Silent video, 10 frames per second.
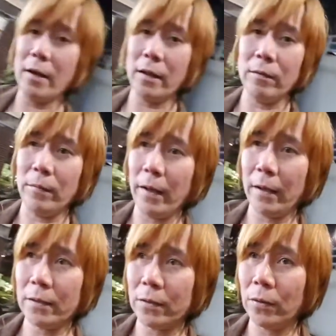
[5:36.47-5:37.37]
aking
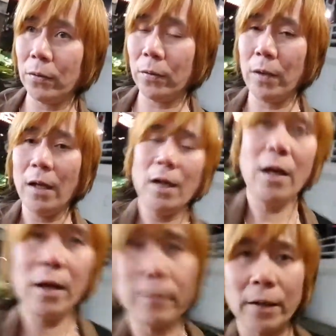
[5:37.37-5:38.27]
bike. So
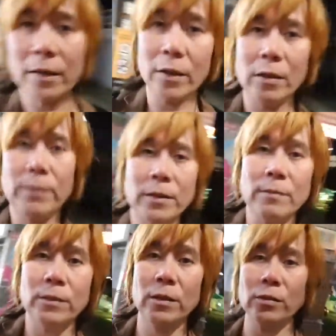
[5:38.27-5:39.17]
I'm gonna grab
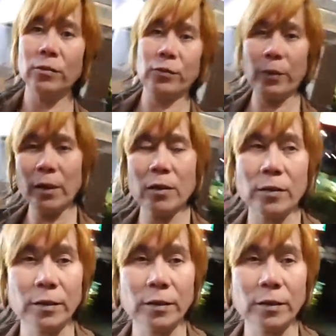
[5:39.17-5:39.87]
something to drink or